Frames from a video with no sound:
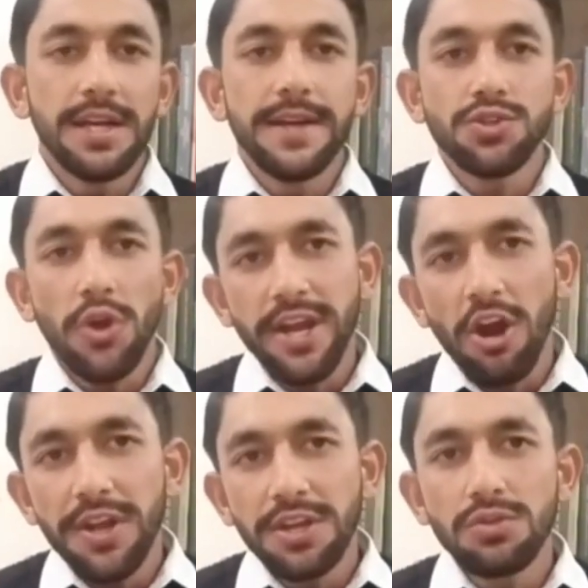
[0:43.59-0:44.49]
So
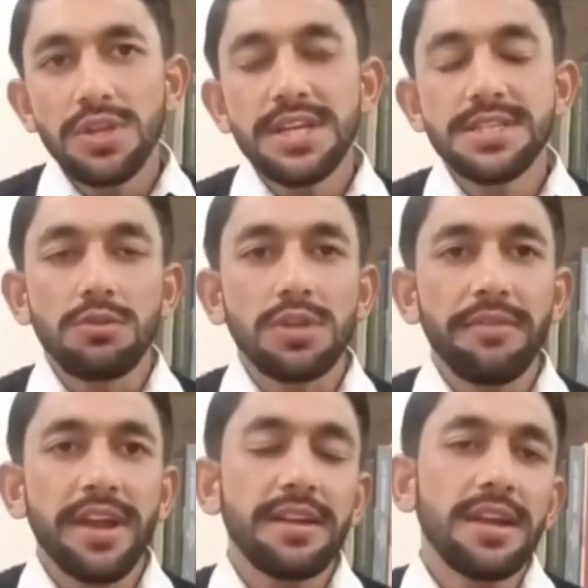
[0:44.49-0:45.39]
according to the South
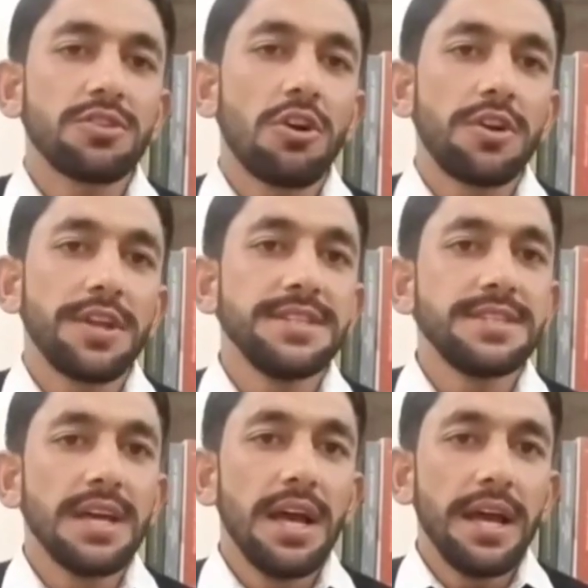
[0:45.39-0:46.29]
African
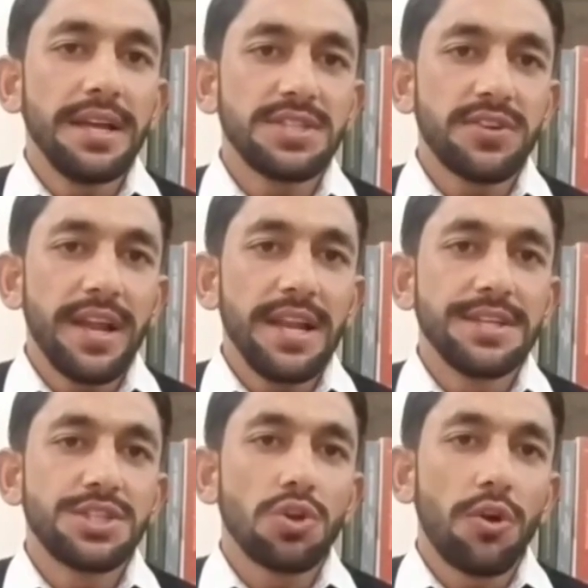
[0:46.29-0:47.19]
authorities, Israel
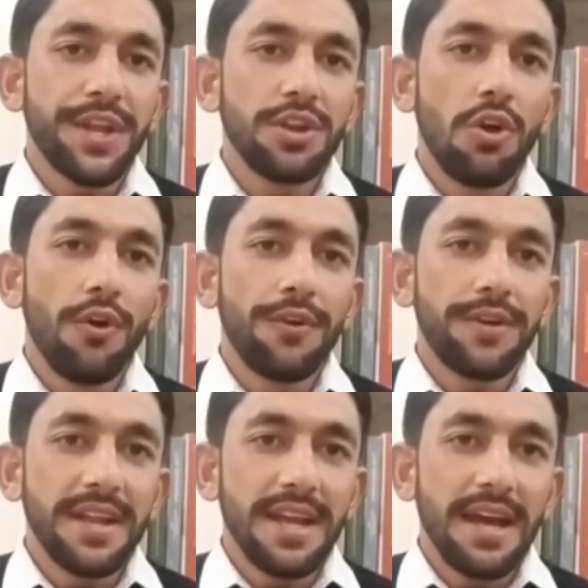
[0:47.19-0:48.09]
is quote-unquote